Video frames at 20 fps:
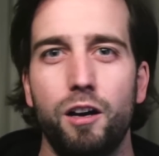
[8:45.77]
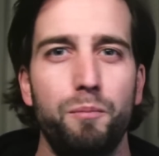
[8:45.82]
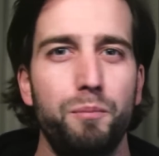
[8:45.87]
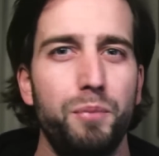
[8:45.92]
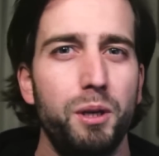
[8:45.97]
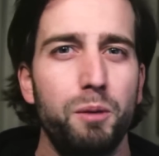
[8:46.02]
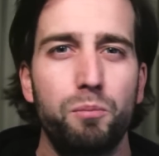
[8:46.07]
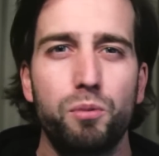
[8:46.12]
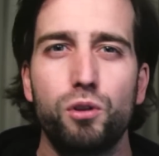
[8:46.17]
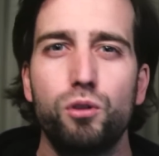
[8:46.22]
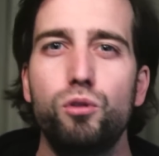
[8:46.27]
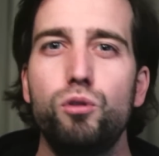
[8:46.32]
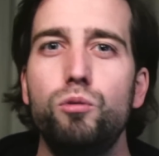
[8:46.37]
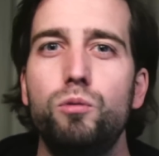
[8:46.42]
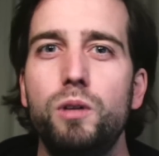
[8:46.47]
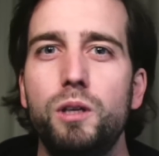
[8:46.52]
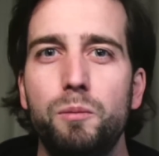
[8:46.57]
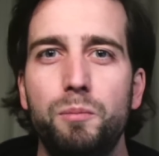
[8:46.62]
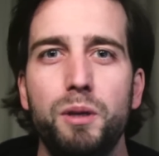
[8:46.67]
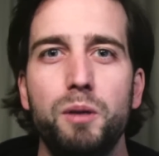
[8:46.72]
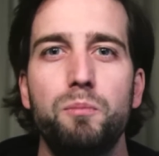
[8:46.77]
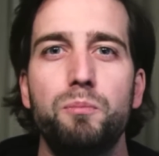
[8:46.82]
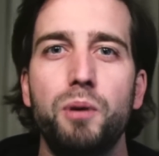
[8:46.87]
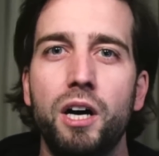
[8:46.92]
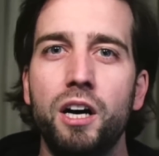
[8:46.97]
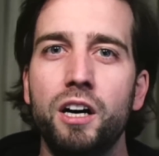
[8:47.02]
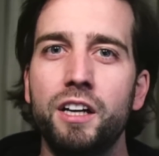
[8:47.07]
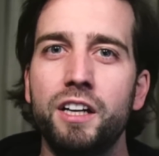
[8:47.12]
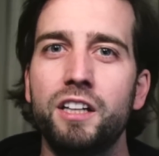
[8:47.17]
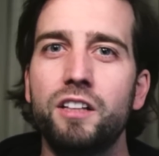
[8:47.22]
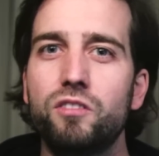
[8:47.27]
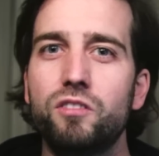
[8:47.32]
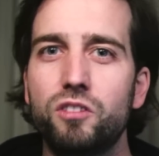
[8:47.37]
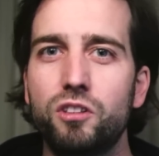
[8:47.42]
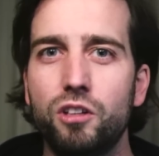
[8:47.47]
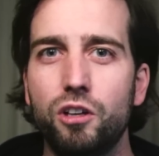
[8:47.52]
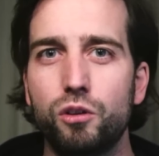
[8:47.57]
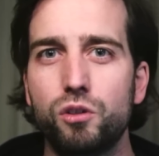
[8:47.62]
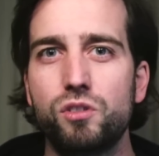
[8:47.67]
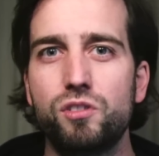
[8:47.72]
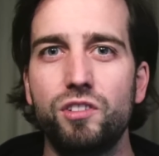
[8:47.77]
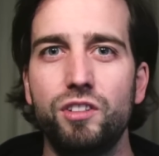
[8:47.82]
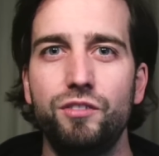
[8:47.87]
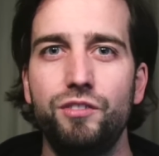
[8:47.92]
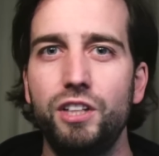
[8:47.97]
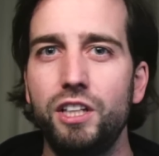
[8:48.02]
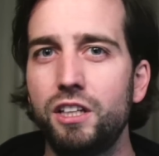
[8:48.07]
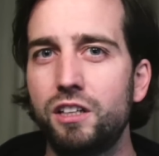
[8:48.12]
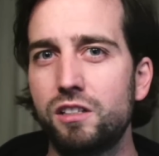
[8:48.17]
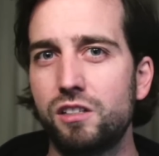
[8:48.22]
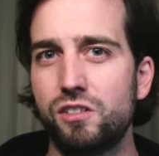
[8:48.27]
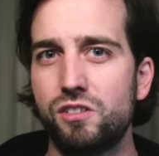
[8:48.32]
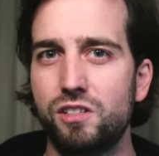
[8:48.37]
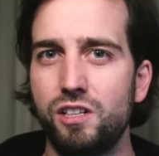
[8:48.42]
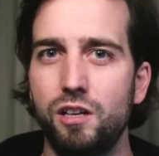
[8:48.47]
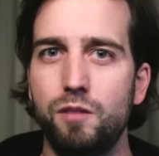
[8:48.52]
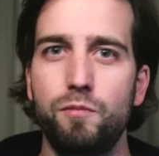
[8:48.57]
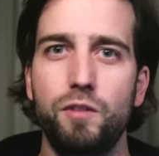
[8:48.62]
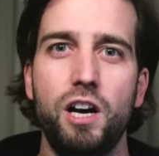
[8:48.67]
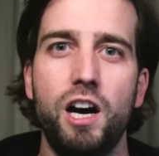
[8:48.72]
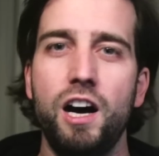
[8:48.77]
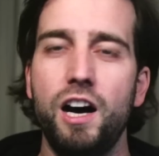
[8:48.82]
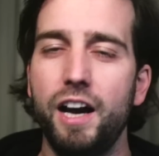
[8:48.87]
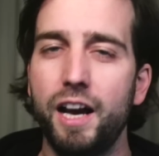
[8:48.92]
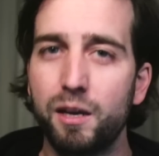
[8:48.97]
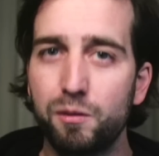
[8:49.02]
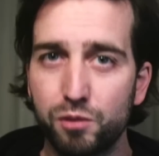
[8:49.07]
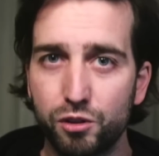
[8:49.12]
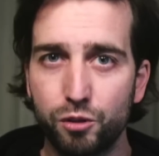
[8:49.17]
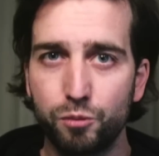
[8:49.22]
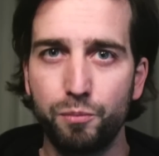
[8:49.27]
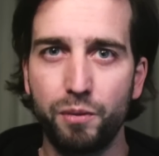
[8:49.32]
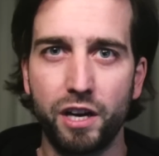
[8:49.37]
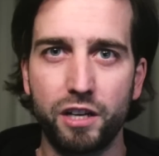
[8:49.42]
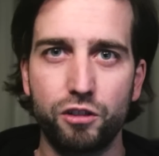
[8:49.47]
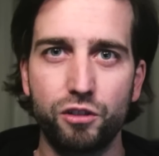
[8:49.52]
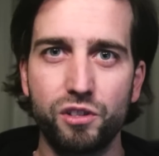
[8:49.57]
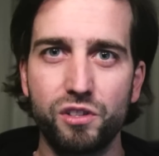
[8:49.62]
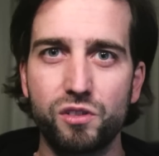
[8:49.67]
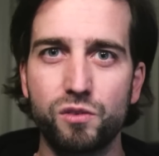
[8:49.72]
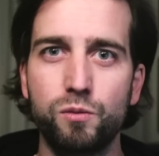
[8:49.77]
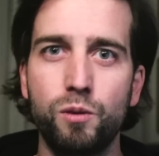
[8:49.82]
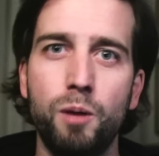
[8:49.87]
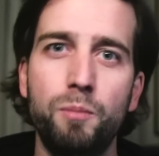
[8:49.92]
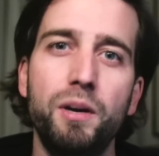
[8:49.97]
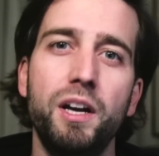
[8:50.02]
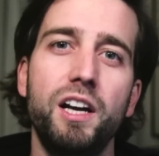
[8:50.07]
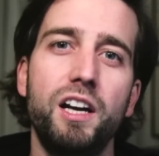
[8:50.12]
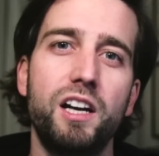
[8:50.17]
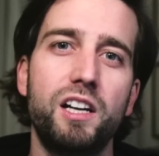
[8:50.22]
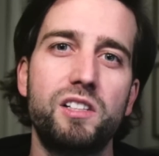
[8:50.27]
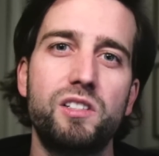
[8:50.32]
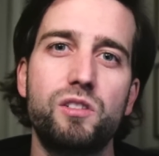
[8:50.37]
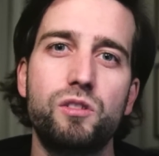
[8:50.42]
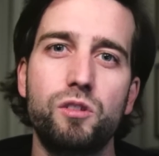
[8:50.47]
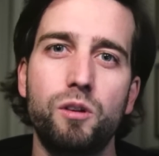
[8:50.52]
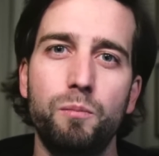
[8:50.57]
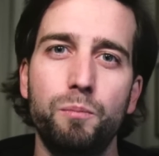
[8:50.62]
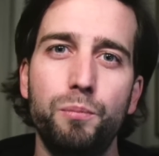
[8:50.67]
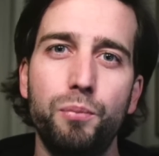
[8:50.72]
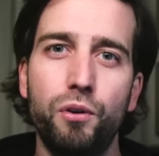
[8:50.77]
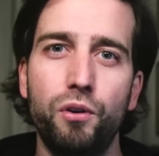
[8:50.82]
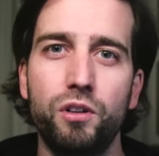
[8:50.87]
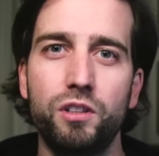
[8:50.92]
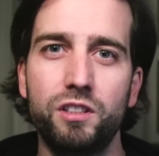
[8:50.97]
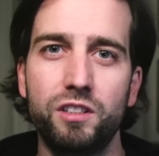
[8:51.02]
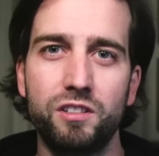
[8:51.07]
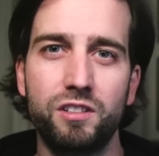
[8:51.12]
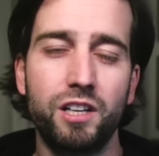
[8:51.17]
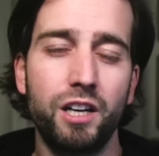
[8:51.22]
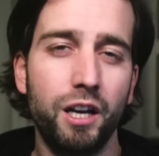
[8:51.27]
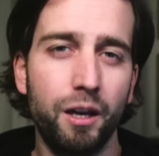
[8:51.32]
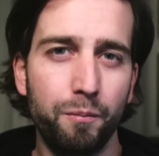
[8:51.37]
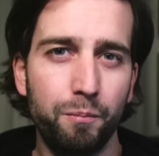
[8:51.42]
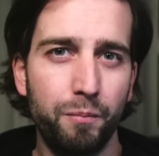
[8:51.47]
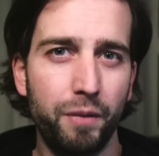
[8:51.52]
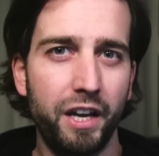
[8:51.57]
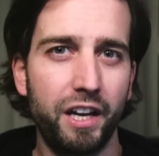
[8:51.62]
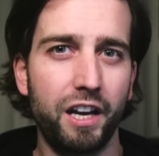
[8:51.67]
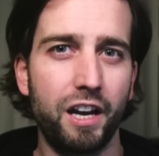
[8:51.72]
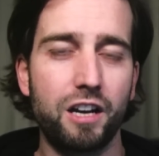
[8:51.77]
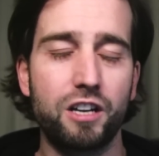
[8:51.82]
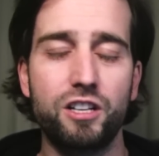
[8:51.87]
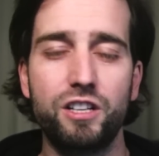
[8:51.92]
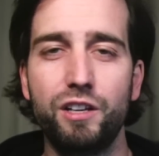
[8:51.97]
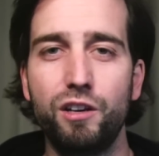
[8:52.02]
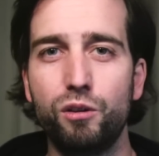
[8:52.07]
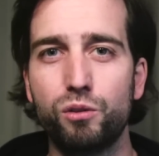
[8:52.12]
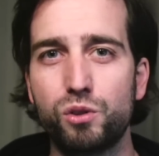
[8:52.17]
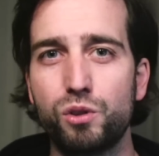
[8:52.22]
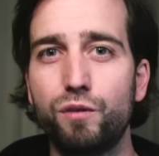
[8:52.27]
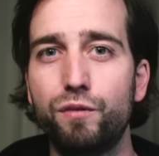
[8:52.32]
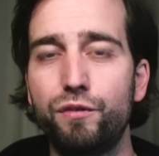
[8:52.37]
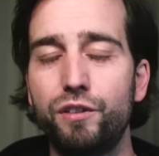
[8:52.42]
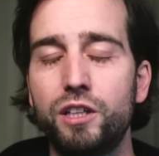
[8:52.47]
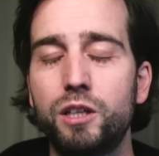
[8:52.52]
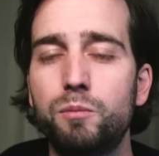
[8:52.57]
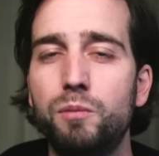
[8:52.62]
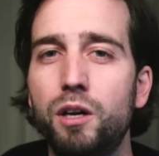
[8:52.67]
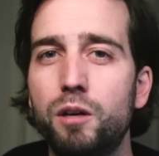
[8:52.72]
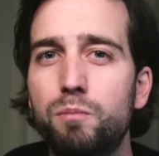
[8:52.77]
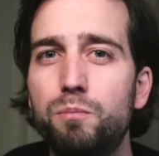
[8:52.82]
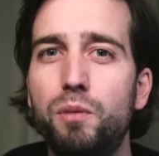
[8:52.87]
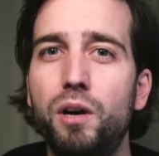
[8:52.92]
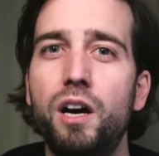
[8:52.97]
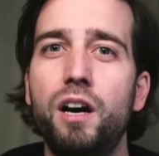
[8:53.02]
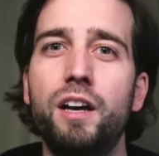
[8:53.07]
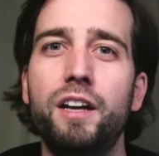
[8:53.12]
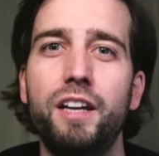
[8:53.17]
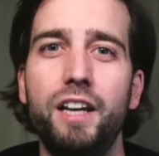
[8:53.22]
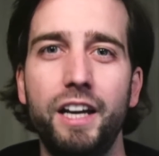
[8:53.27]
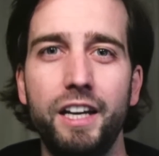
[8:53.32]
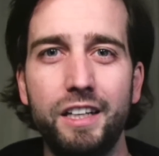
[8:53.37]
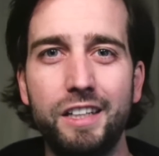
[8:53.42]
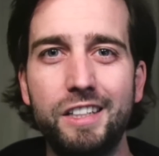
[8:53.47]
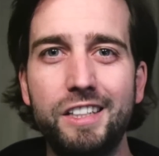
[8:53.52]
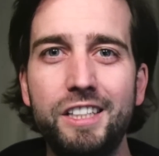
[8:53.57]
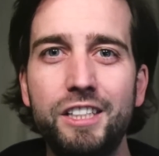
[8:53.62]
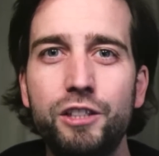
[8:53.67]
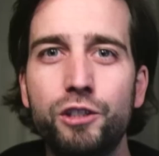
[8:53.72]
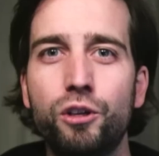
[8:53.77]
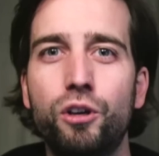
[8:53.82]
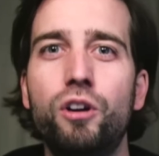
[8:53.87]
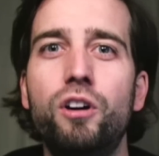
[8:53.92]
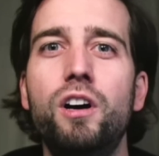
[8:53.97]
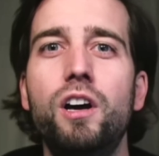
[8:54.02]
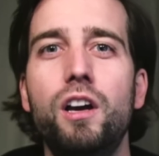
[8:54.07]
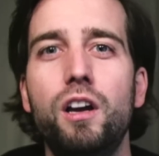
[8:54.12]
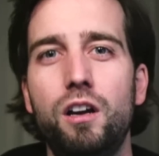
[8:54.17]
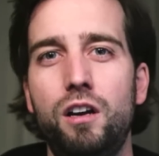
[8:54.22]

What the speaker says: people who will be buying those vehicles that are able to battery swap at some point in time may actually also think about buying a NIO,